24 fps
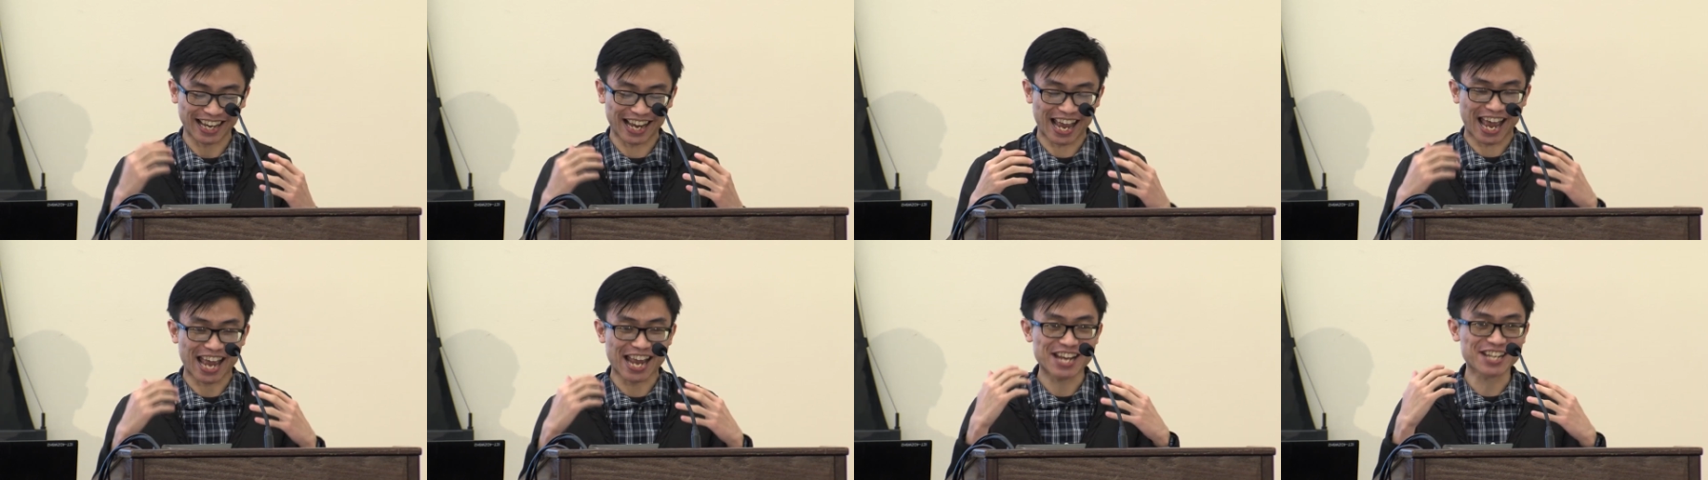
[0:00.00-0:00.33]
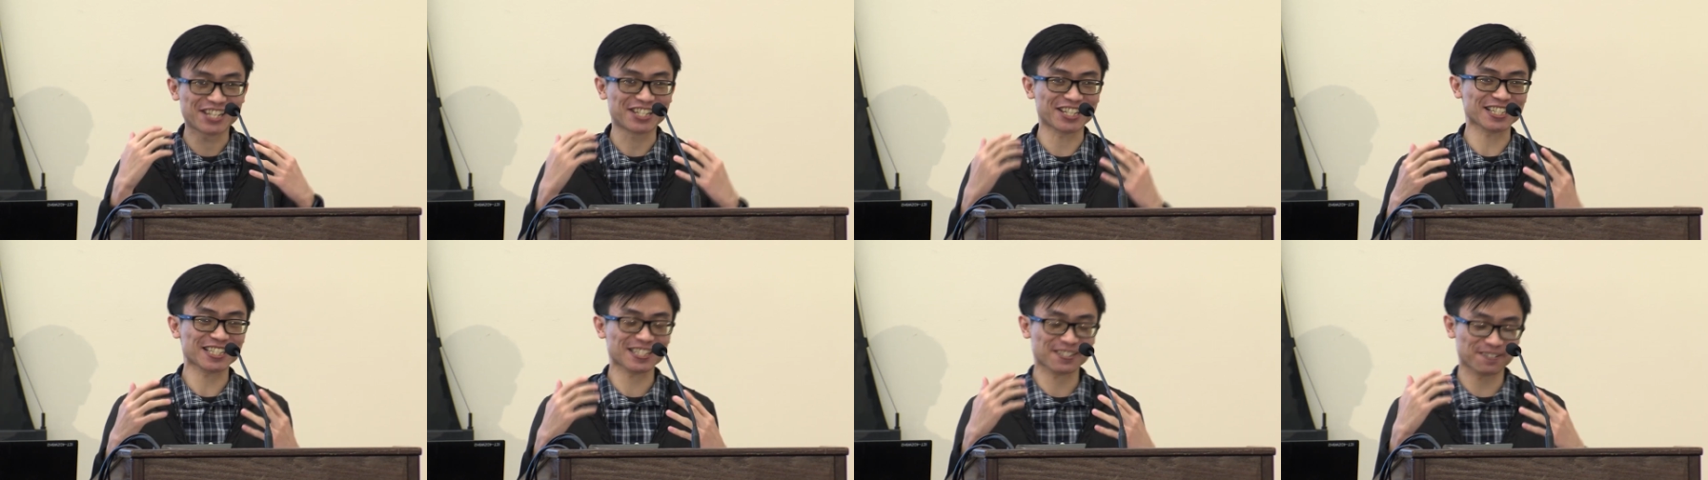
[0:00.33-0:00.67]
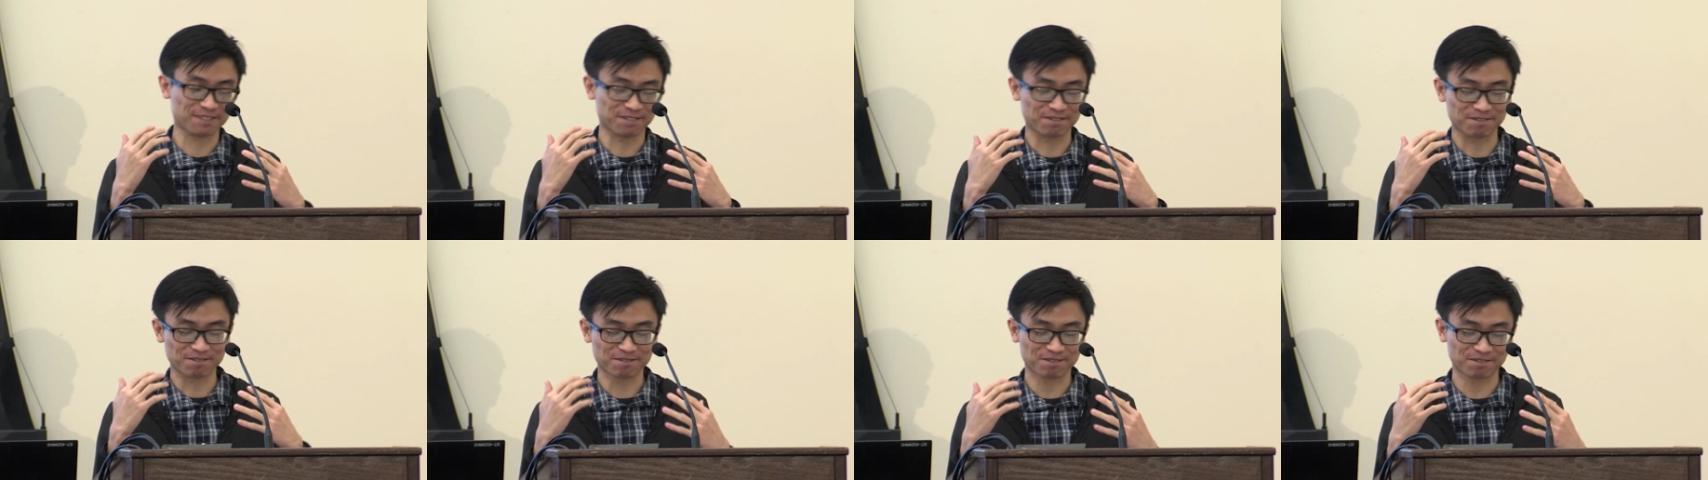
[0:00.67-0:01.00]
It
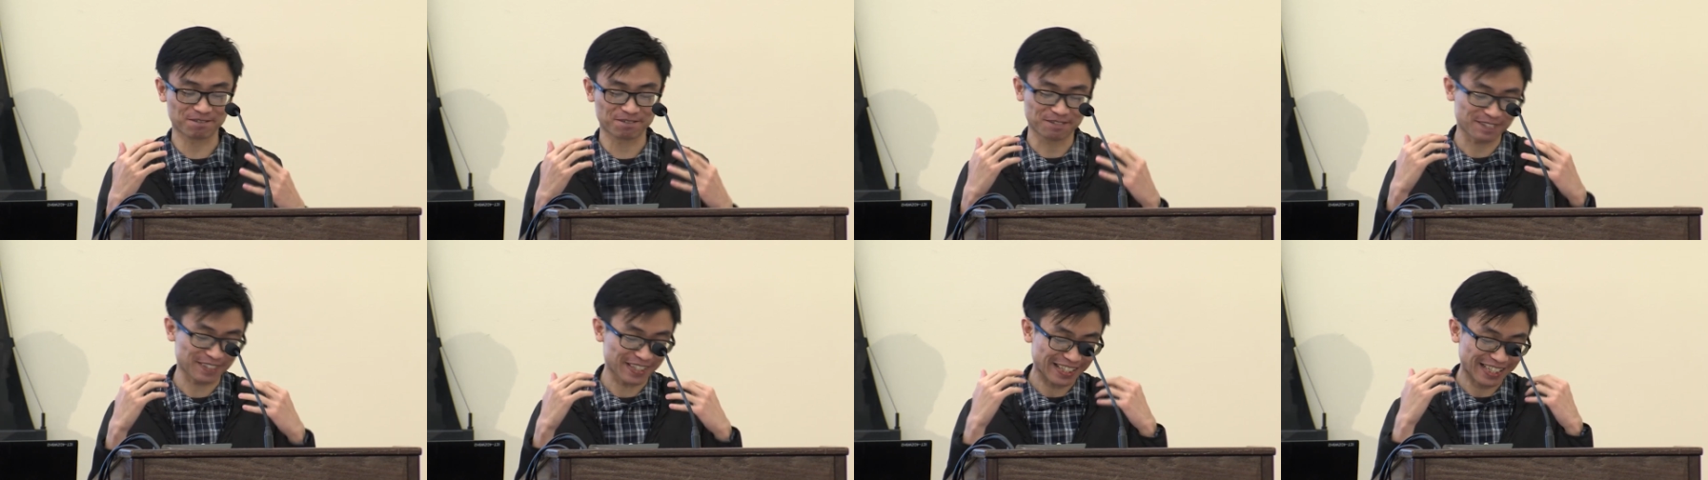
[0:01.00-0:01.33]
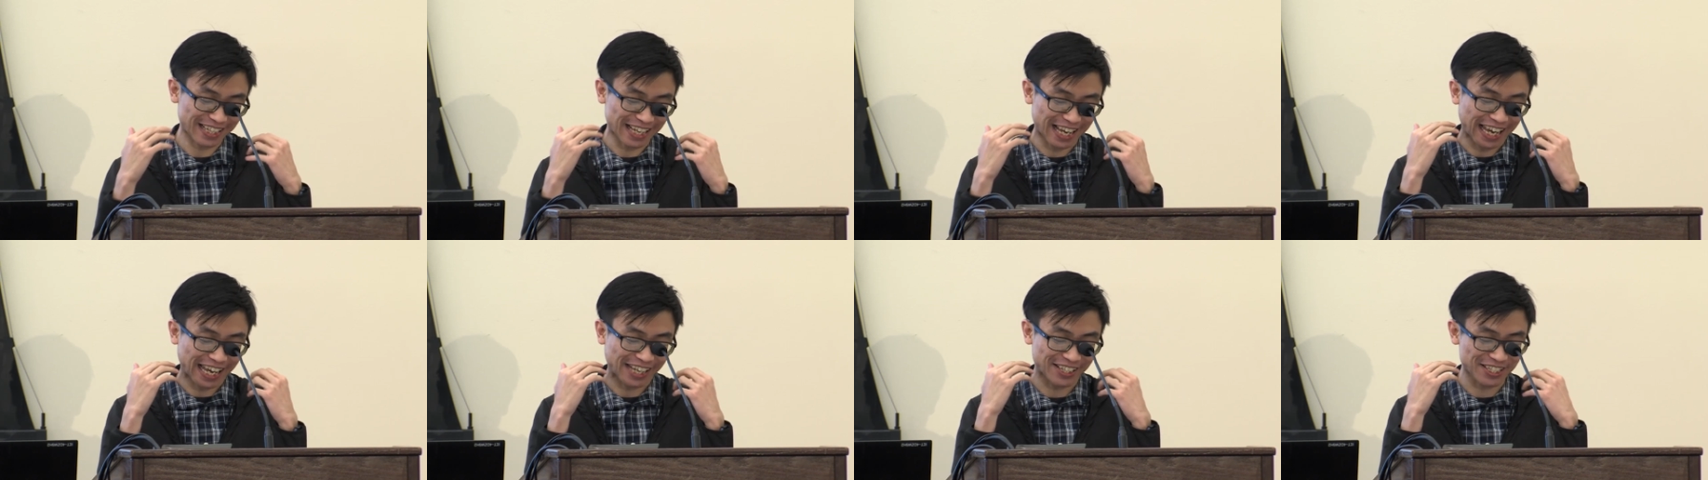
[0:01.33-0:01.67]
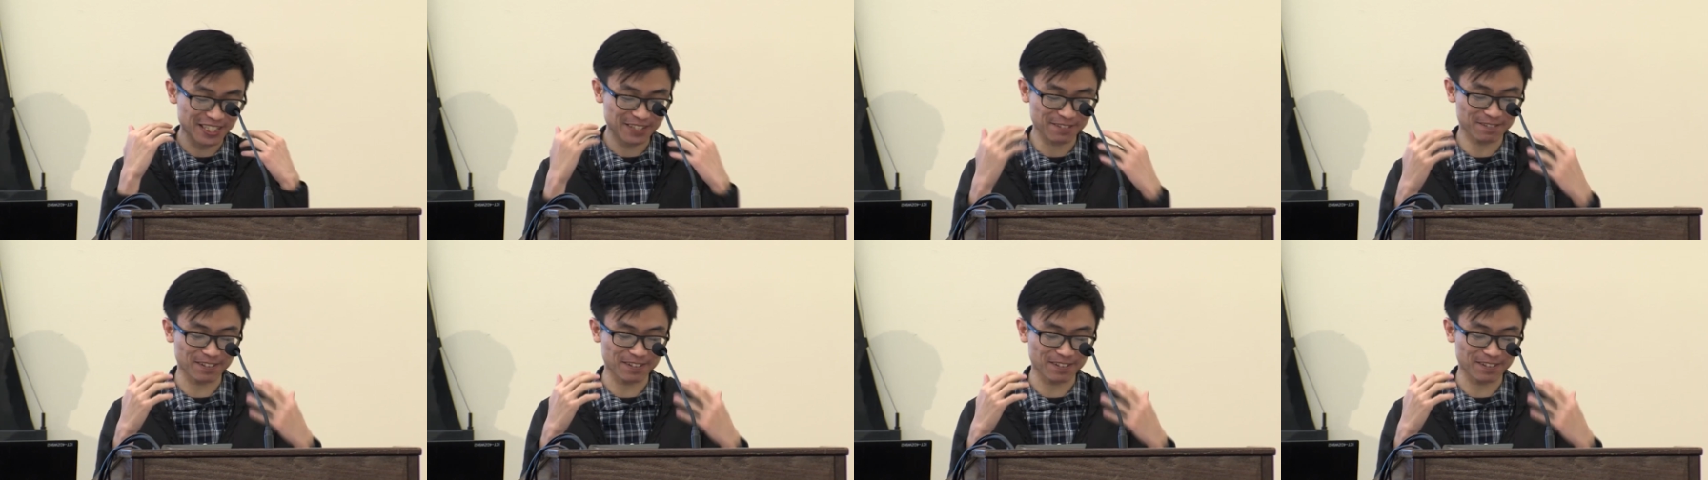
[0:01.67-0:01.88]
just it just